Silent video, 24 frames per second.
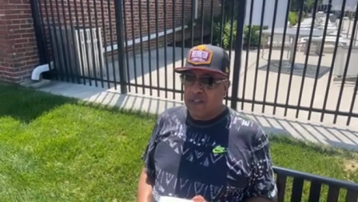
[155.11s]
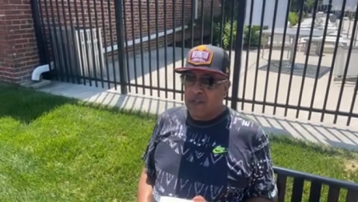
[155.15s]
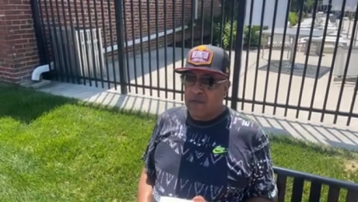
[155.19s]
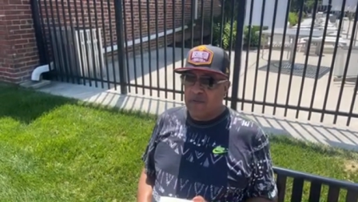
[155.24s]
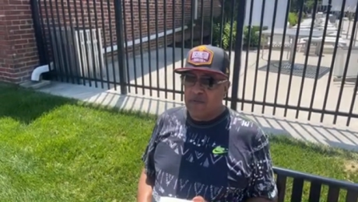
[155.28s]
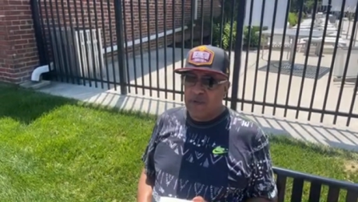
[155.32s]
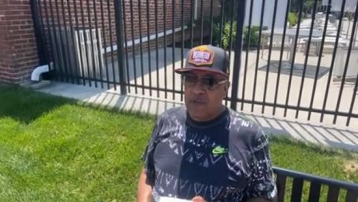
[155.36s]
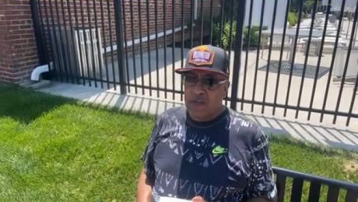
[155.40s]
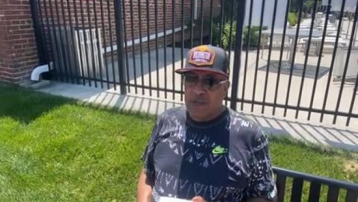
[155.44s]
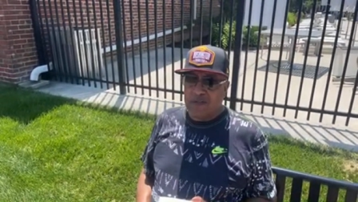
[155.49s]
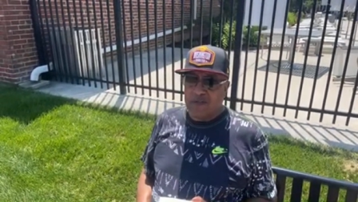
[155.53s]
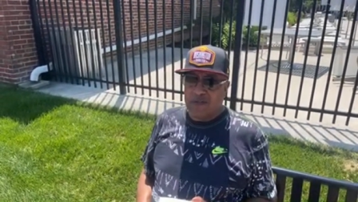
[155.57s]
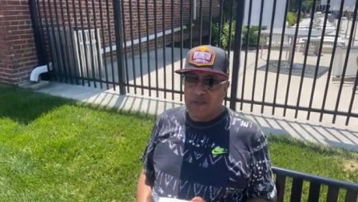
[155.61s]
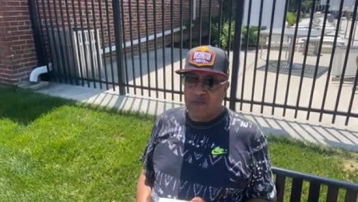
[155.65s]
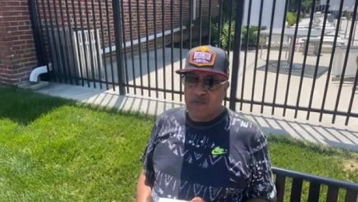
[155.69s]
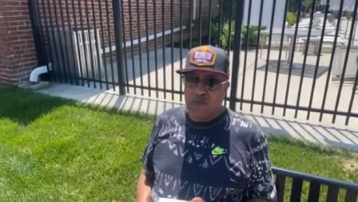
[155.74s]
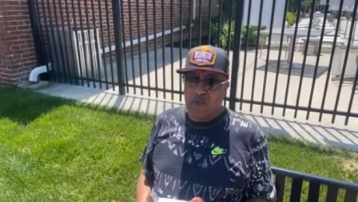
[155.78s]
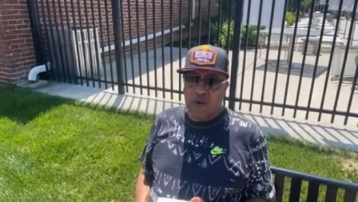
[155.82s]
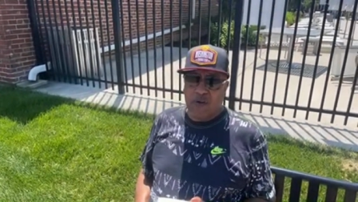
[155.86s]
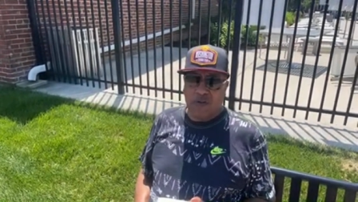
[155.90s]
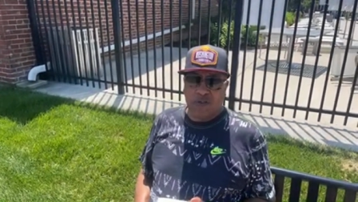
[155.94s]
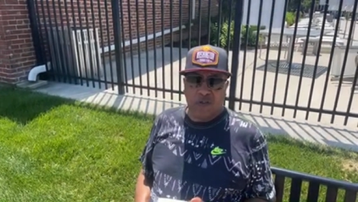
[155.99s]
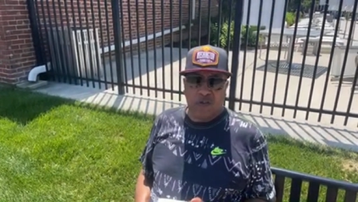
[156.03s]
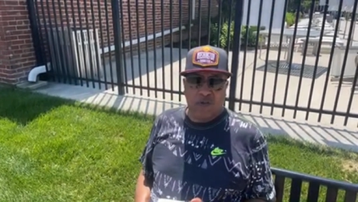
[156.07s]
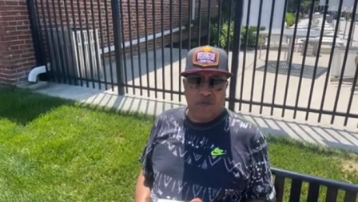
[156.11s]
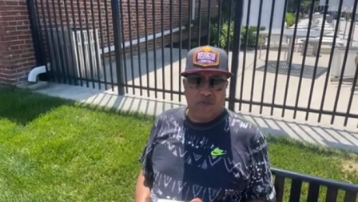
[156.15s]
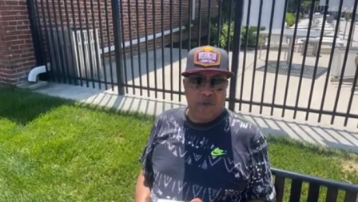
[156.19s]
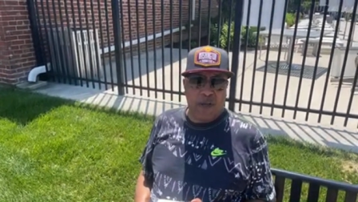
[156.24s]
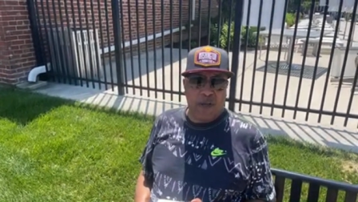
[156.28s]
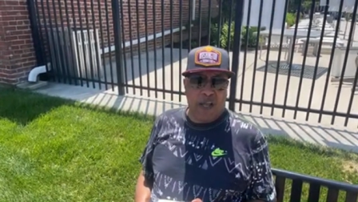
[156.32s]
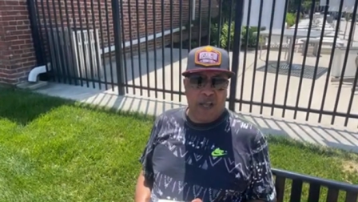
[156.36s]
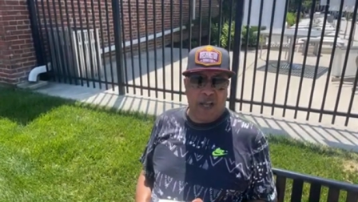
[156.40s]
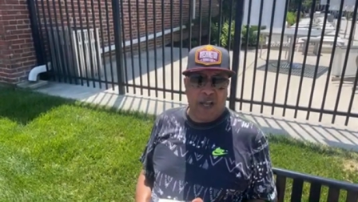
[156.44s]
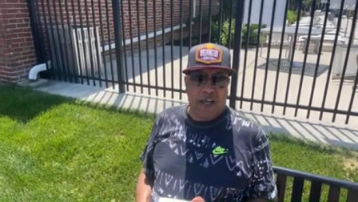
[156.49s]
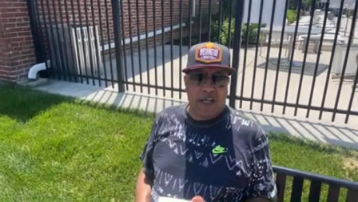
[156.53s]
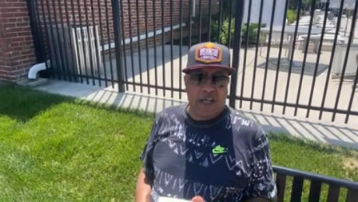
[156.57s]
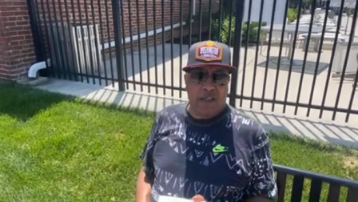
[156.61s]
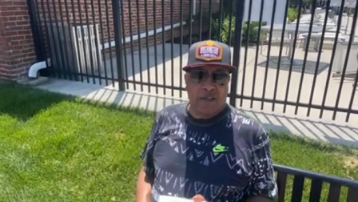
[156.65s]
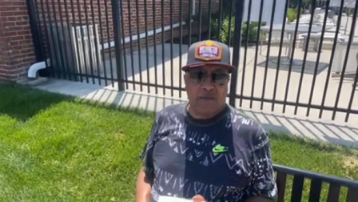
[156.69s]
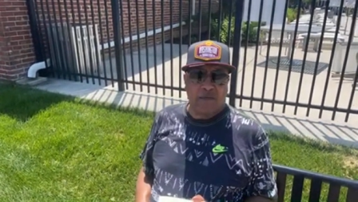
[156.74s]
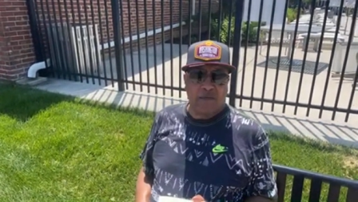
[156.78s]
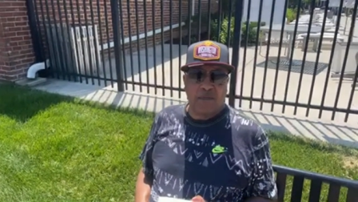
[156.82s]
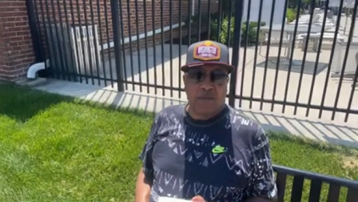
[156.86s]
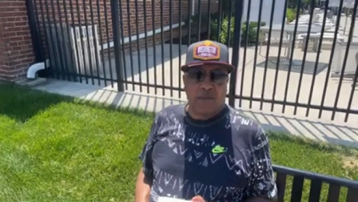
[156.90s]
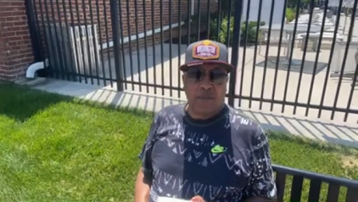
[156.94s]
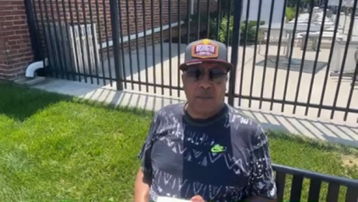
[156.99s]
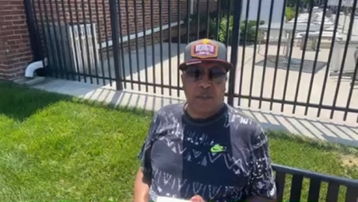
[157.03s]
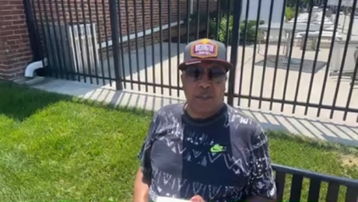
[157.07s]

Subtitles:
somebody else had walked up behind him